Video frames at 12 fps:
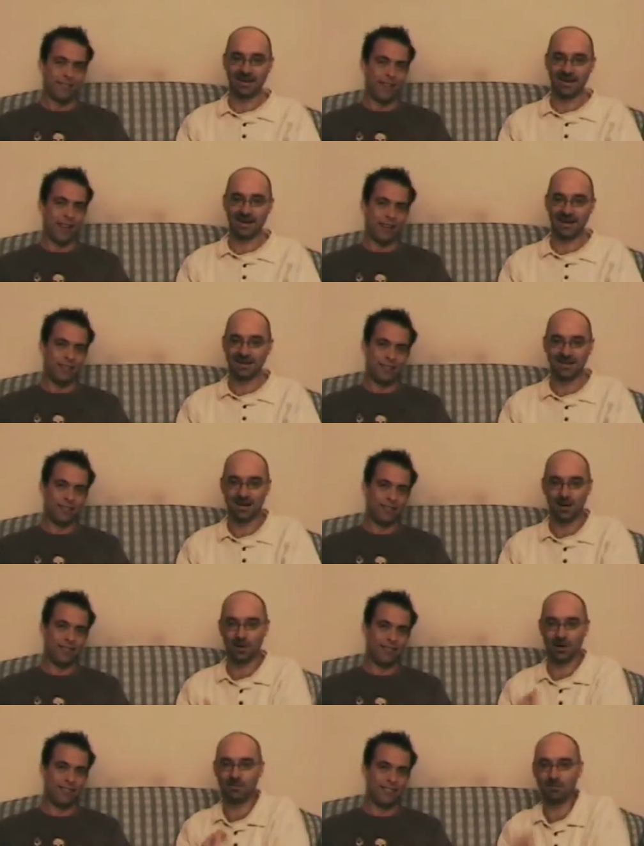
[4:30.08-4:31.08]
Speaker 1: and uh, you
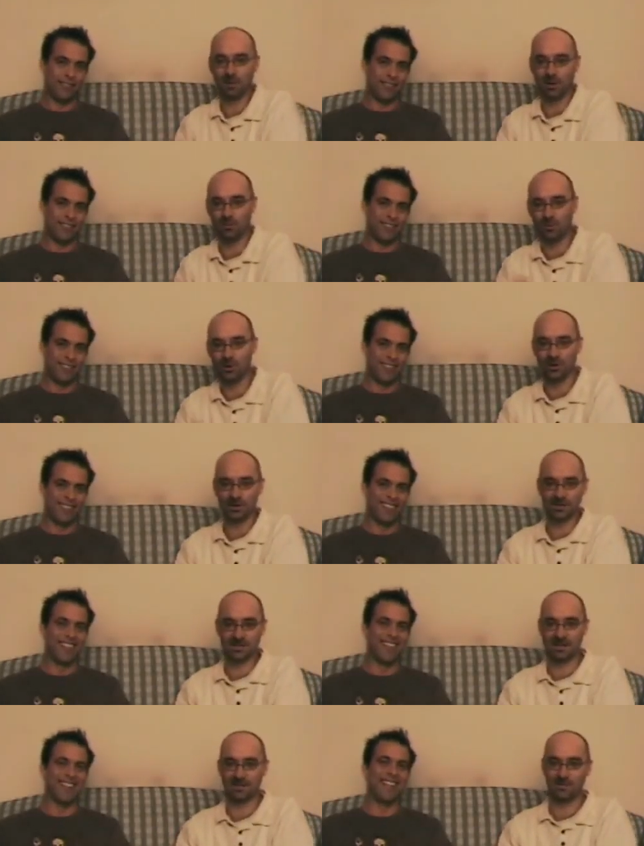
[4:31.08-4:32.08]
know, but it but it
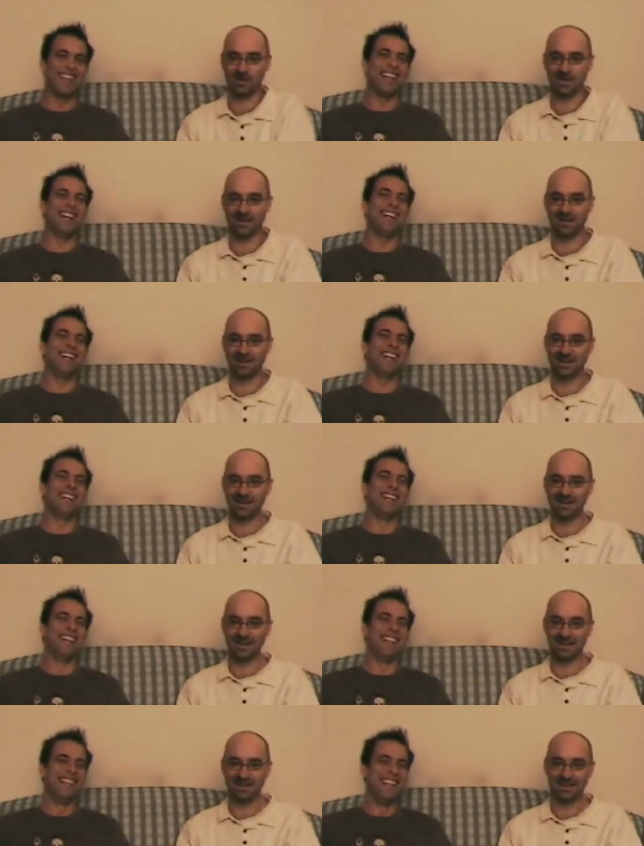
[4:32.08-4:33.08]
works. I mean,
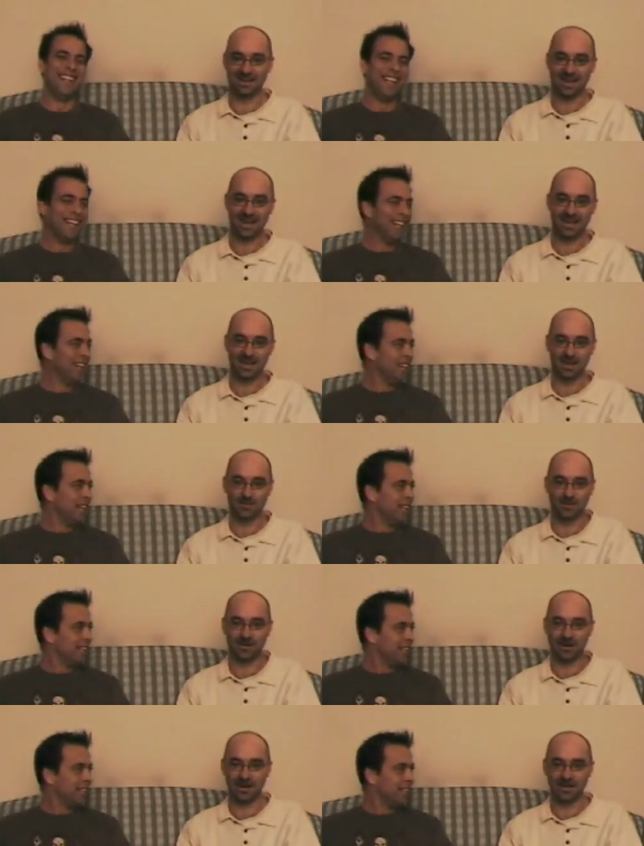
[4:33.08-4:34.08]
uh, Heikki,
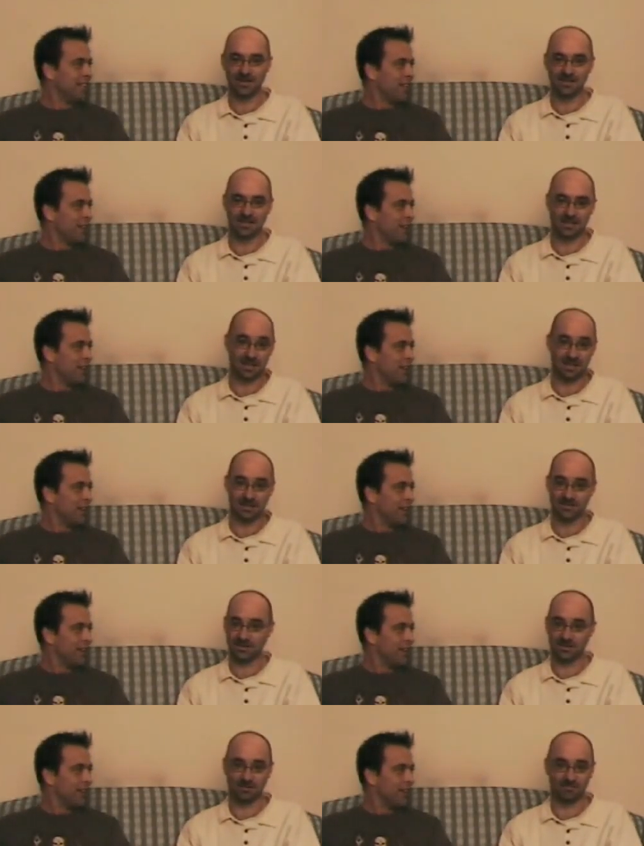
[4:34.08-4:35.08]
I'm afraid you're just going to
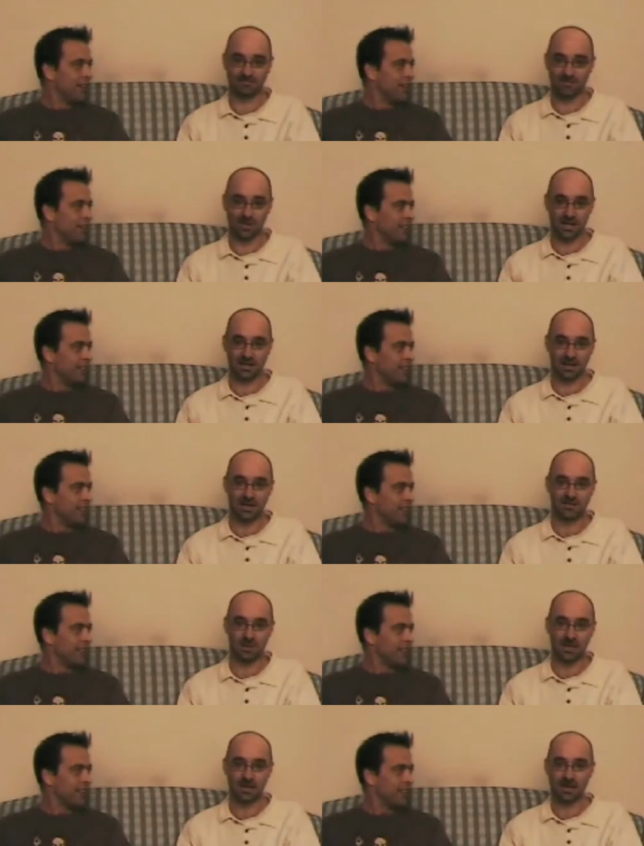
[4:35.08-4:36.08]
have to share the
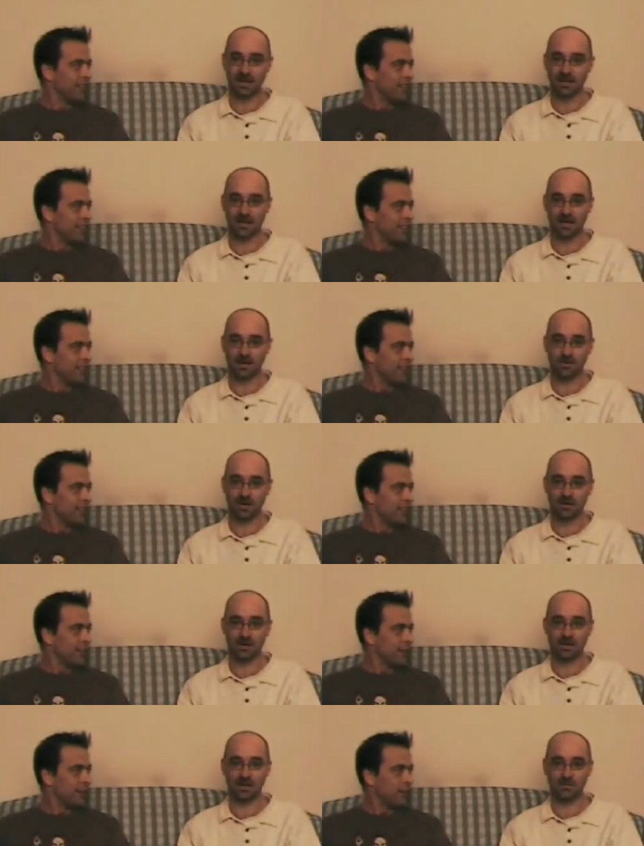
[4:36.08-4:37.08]
love, mate. And the only
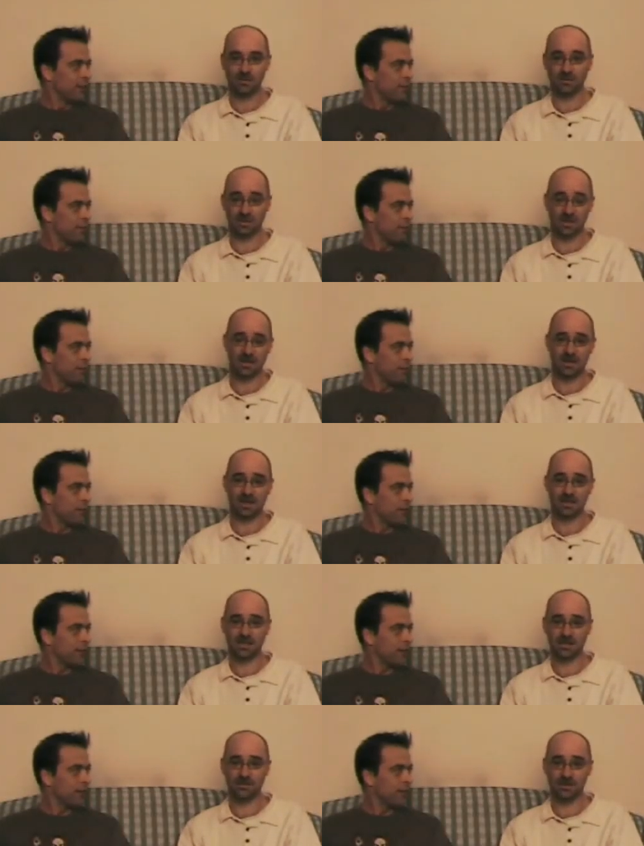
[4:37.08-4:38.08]
way you're going to keep your seat
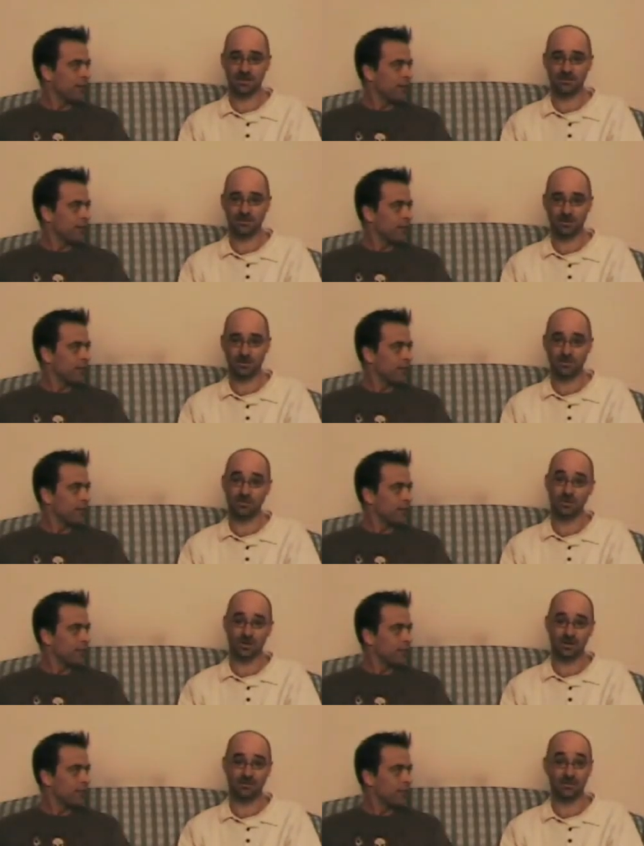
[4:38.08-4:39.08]
next year is if you
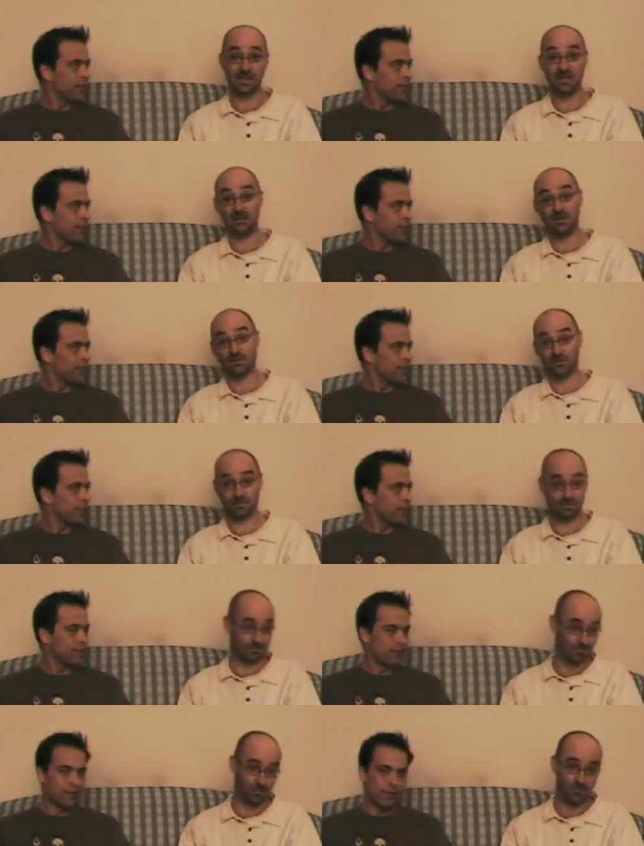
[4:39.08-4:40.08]
drive the
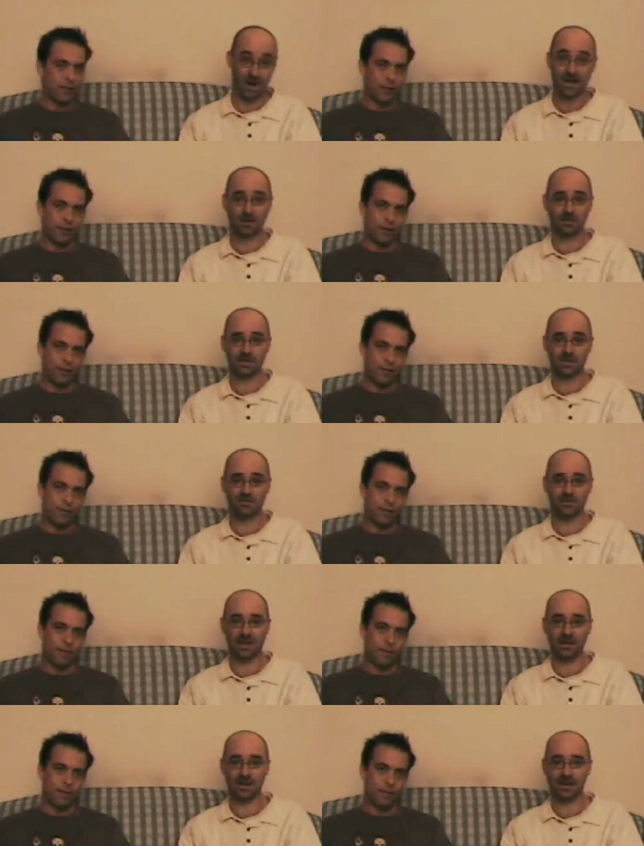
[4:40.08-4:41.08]
rails
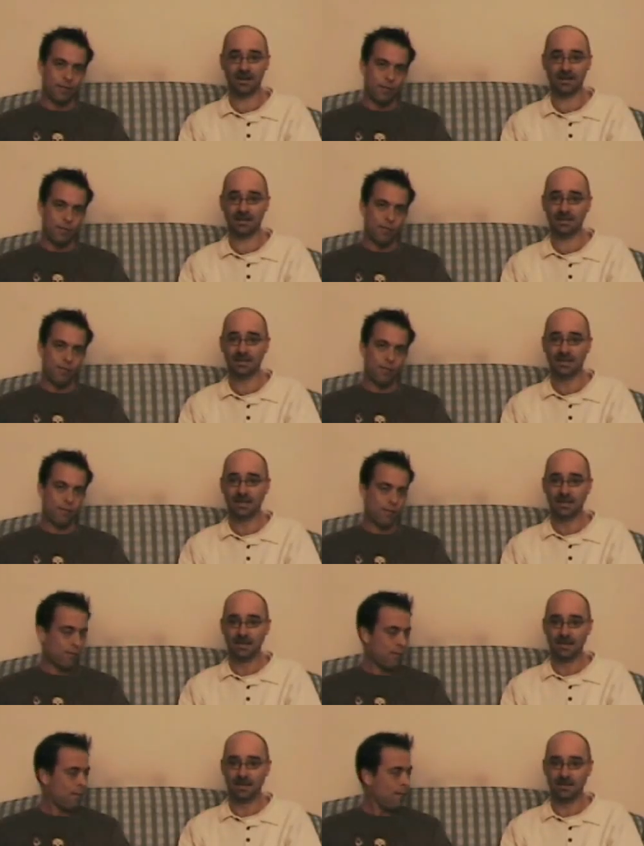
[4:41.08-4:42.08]
off that car mm.
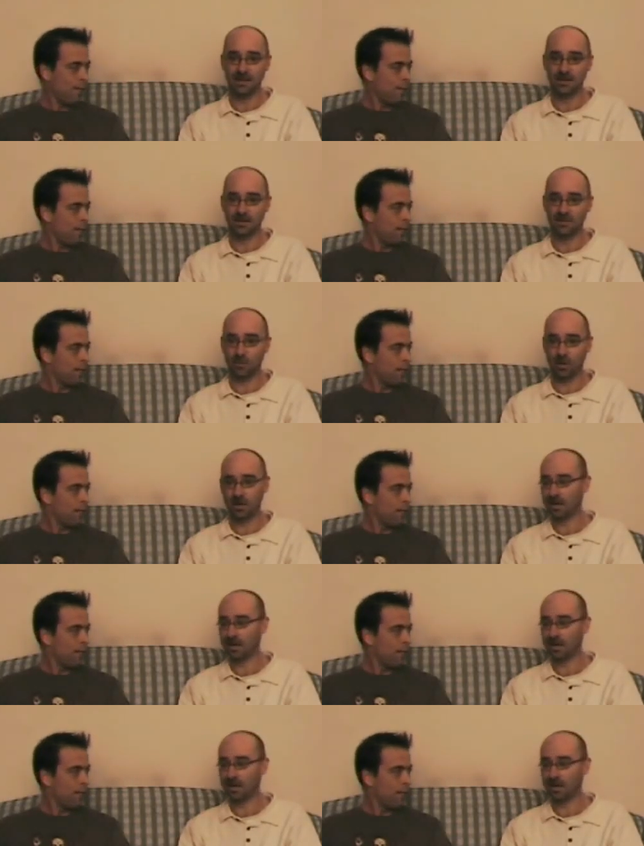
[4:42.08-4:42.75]
and don't give